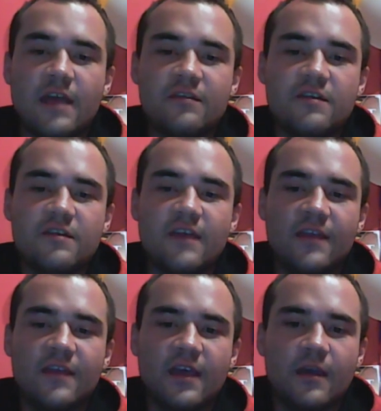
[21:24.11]
doesn't just
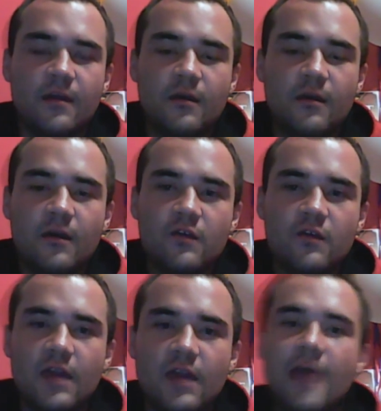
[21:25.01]
end there.
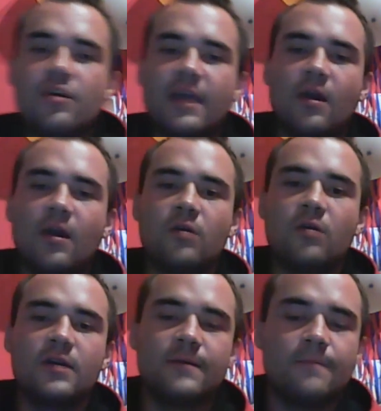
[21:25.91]
So now you get
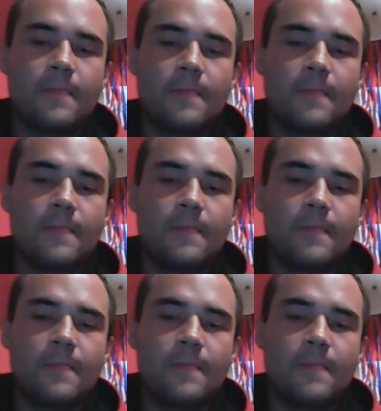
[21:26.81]
older.